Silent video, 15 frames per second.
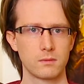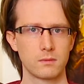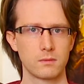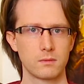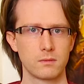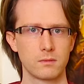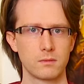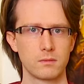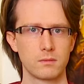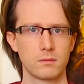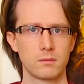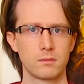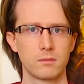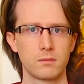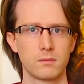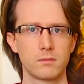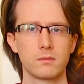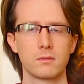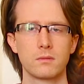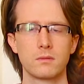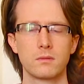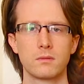
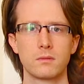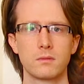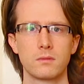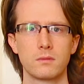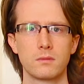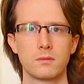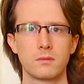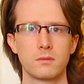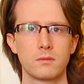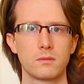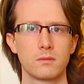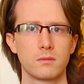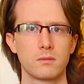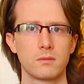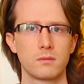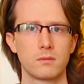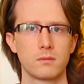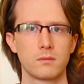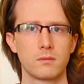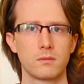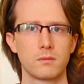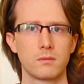
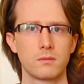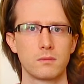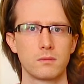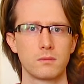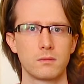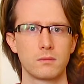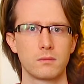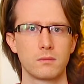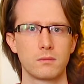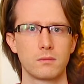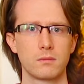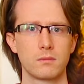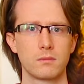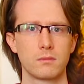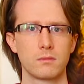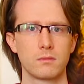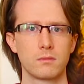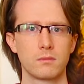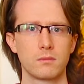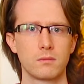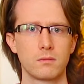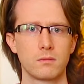
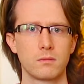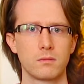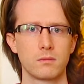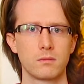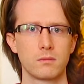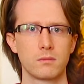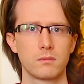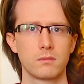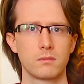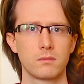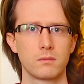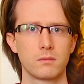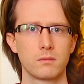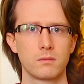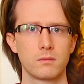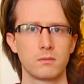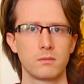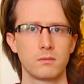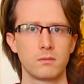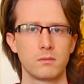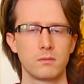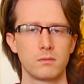
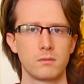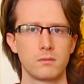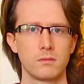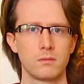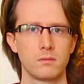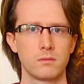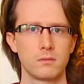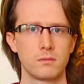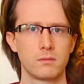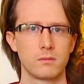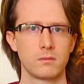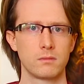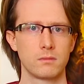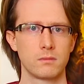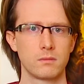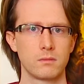[no speech]